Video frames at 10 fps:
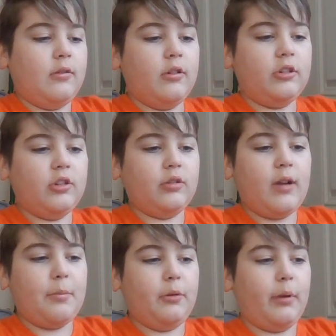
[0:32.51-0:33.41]
Or is this
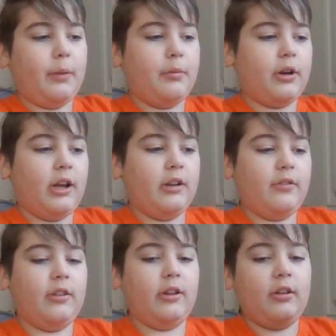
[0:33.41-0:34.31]
wrapping paper kind of
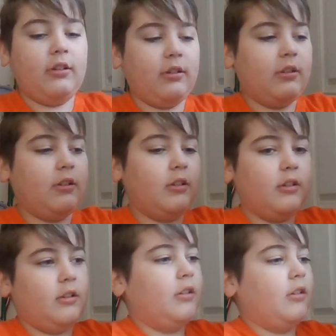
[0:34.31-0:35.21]
thing?
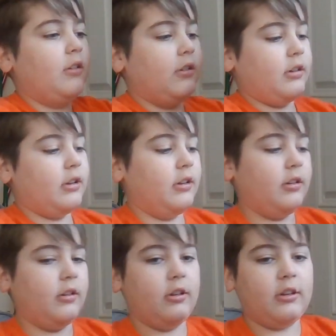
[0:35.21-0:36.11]
Let me
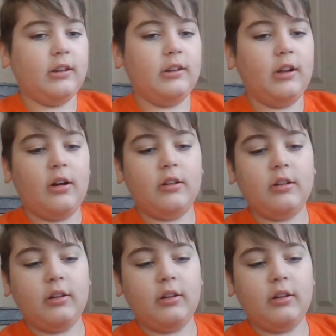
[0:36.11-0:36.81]
show this has not.